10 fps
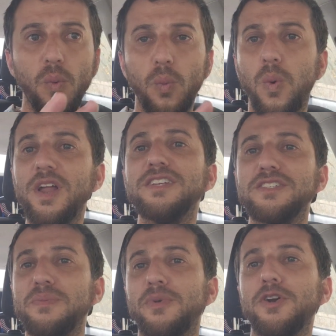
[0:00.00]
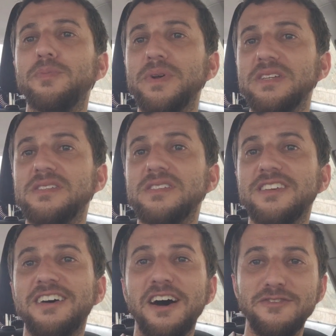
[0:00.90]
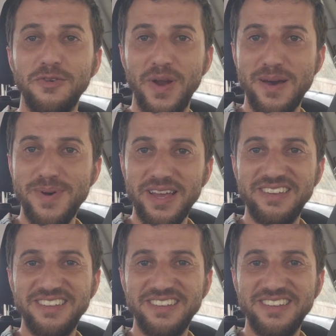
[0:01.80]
What is the purpose of a rabbi?